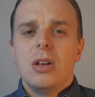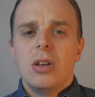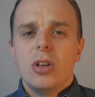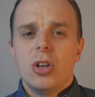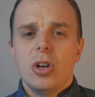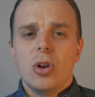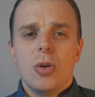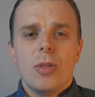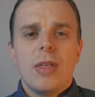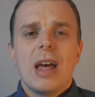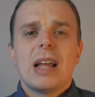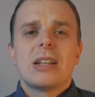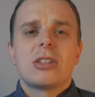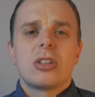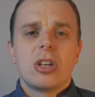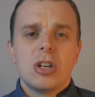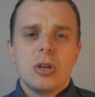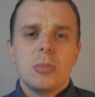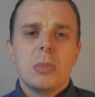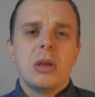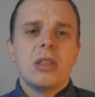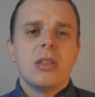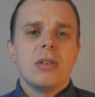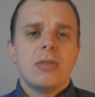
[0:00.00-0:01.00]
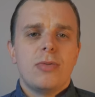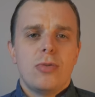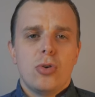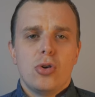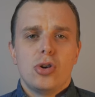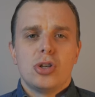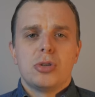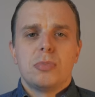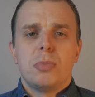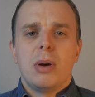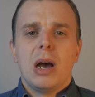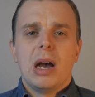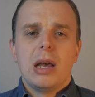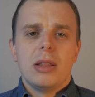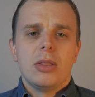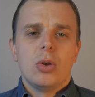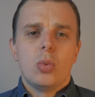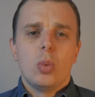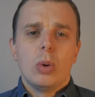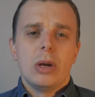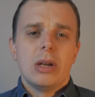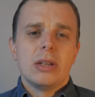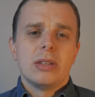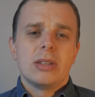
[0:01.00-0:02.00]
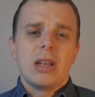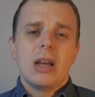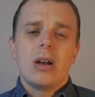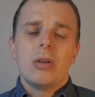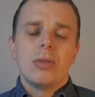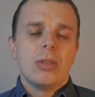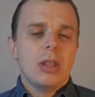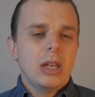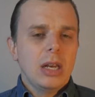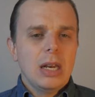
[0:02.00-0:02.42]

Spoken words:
you know, that's gonna be the first part that wears out.